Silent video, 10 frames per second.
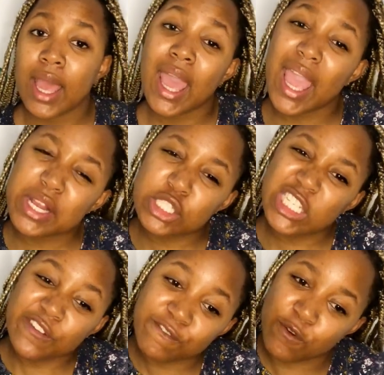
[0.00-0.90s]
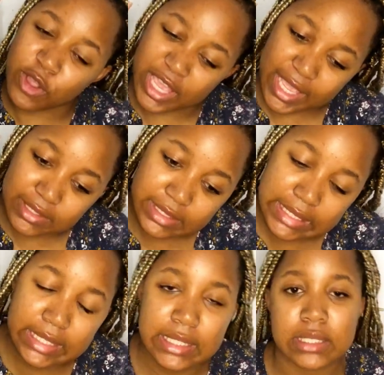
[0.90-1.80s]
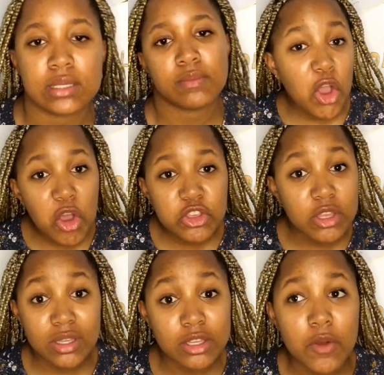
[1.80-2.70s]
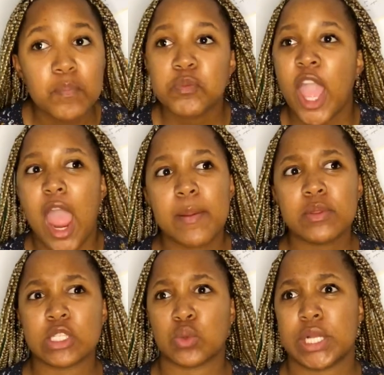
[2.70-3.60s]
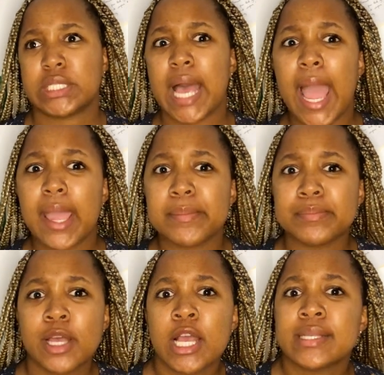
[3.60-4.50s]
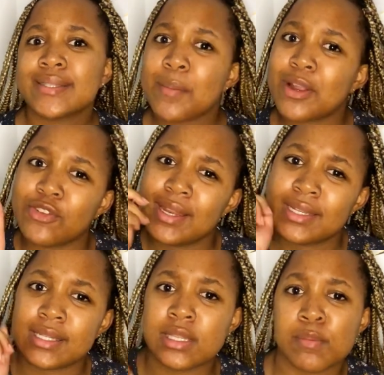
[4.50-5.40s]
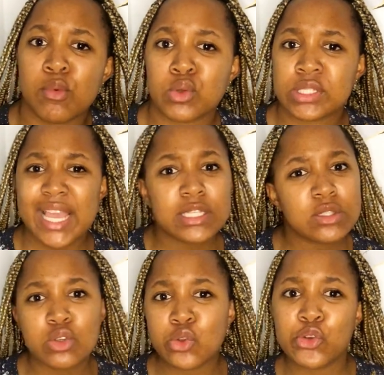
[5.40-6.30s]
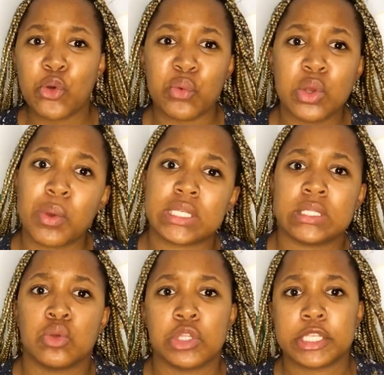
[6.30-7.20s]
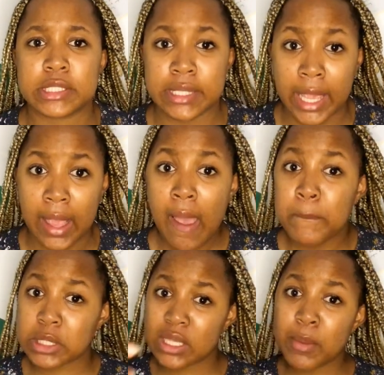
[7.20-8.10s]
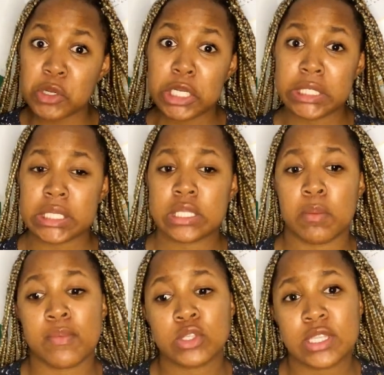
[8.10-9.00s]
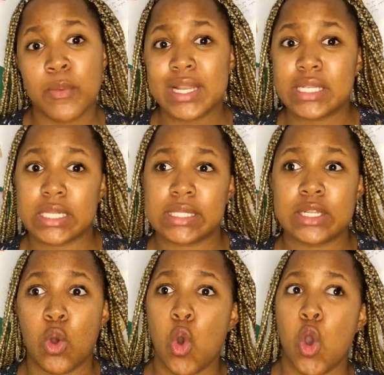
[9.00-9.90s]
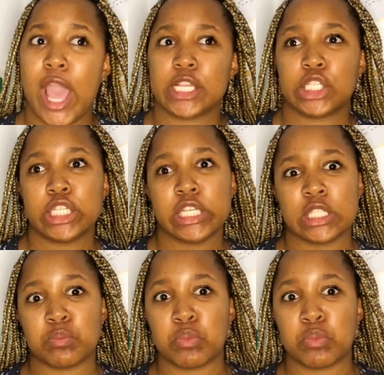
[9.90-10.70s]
H for hectic. Oh yeah, yeah, yeah. I realized one time someone really did the most. I still don't know who it was to this day, but someone really did the most. They went and said, oh, Ashley is,